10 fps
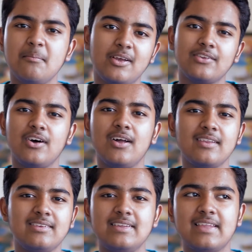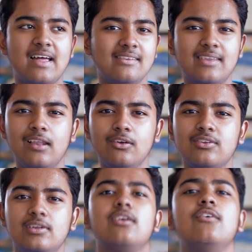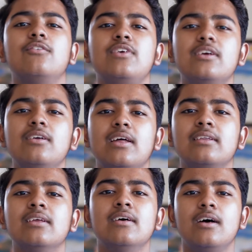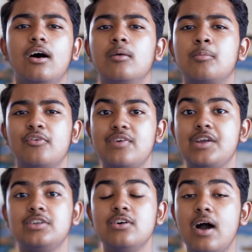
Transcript: because honestly that looks a little weird and unprofessional.